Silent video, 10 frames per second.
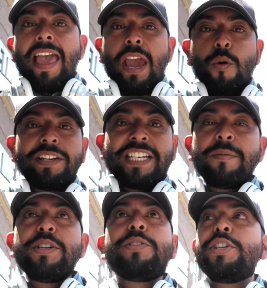Hey, what's
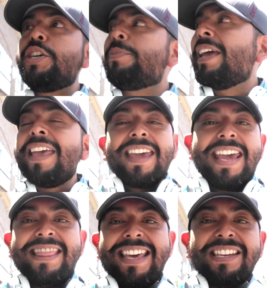up YouTube?
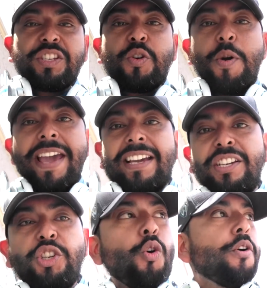In this quick
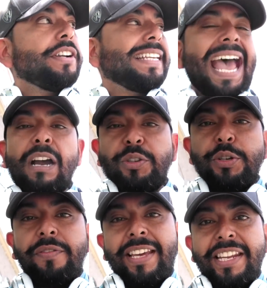short
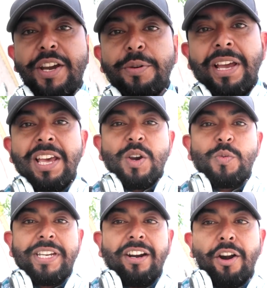how-to video,
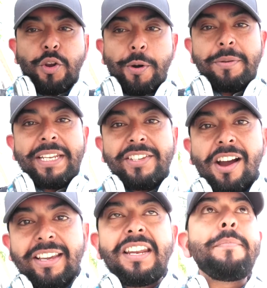we are going to be
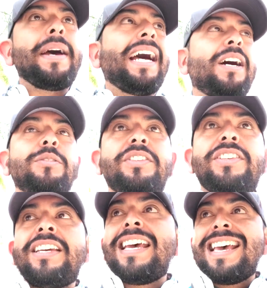talking about
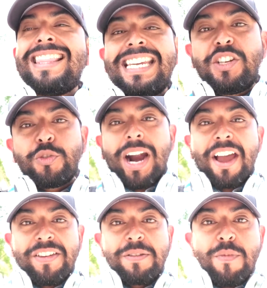the
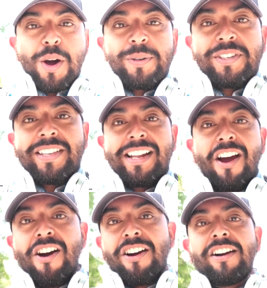driving modes that
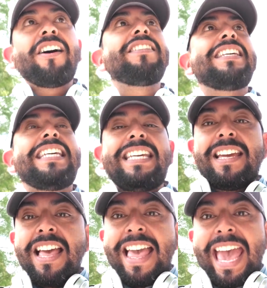are on the
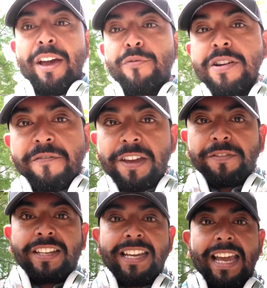
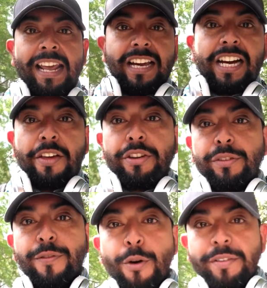F-150 and other
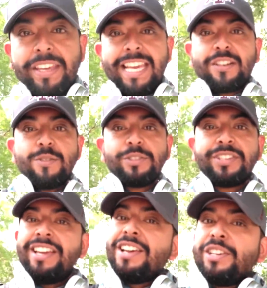Ford vehicles.
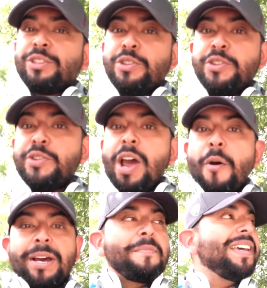So you do not
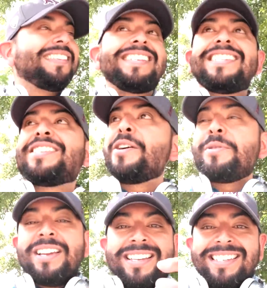want to miss this, so
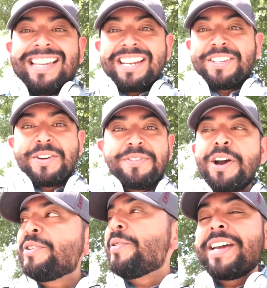stay tuned,
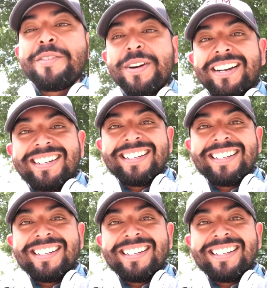don't go anywhere.